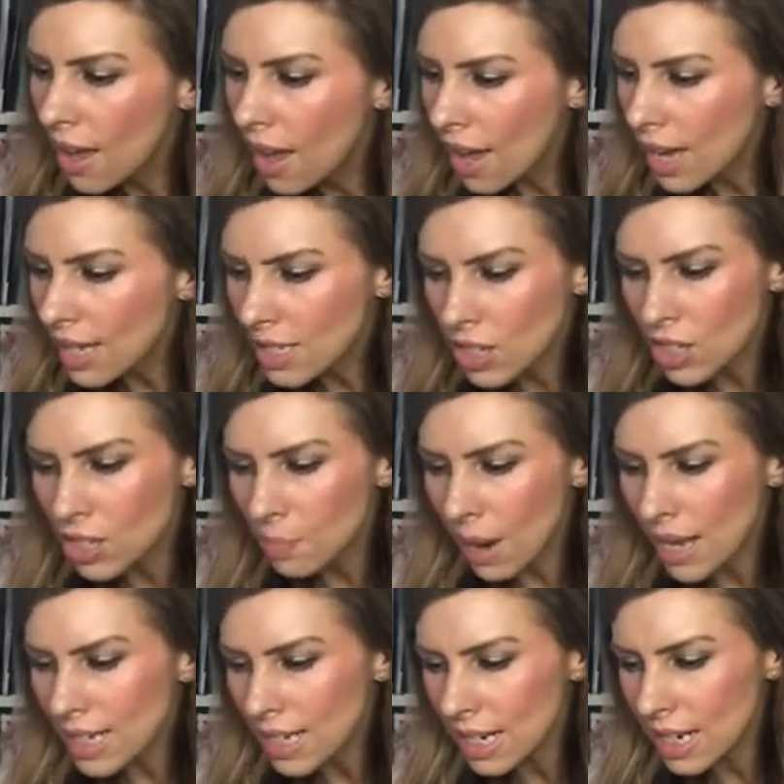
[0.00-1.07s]
It's just
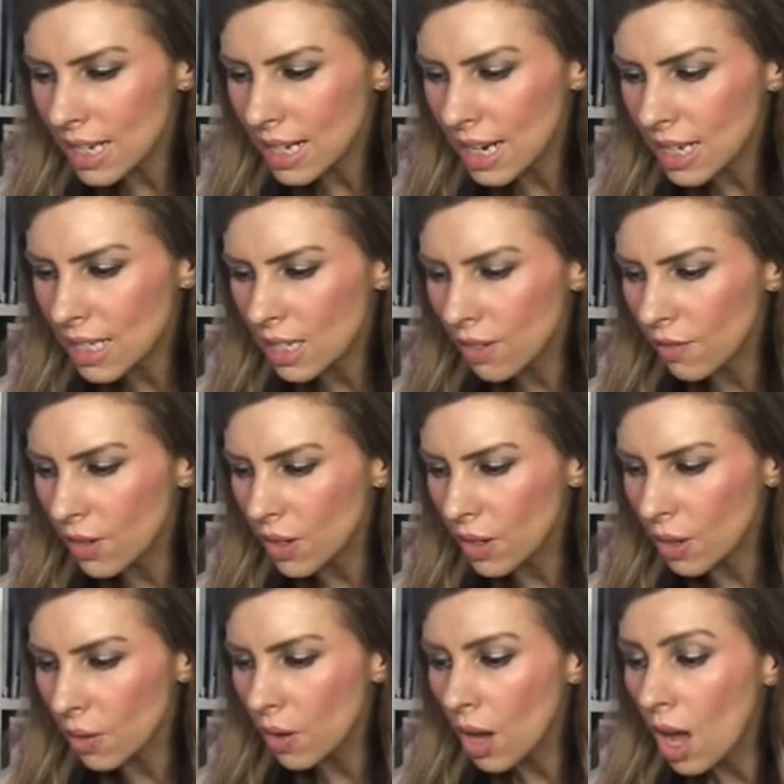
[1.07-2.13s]
basically an
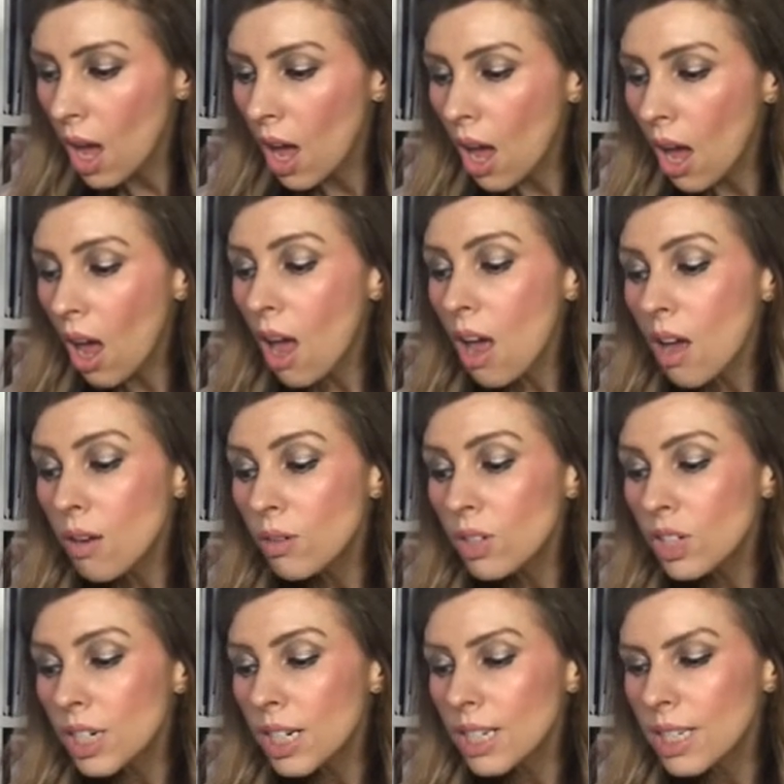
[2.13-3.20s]
interview. Oh,
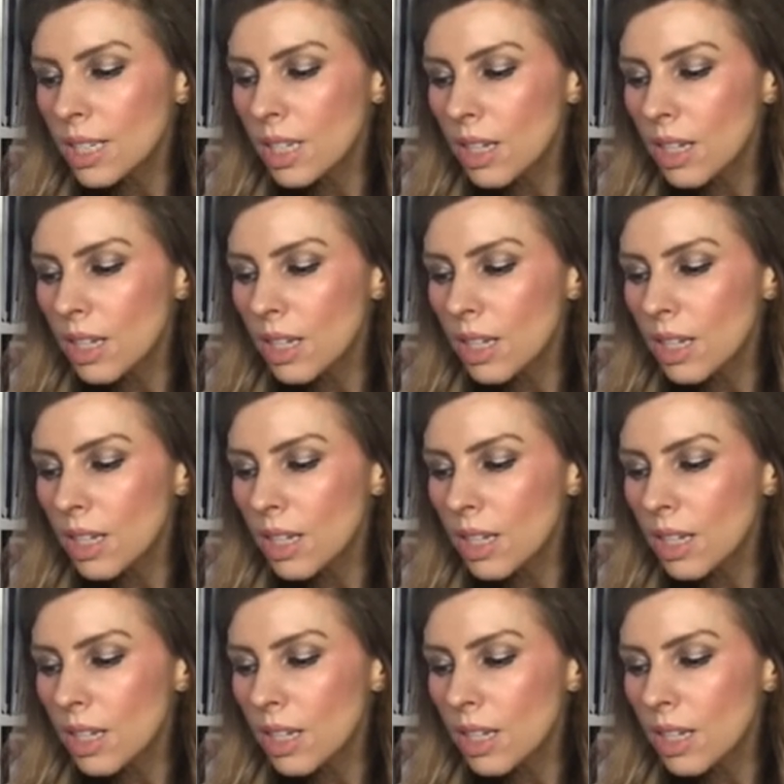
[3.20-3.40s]
she's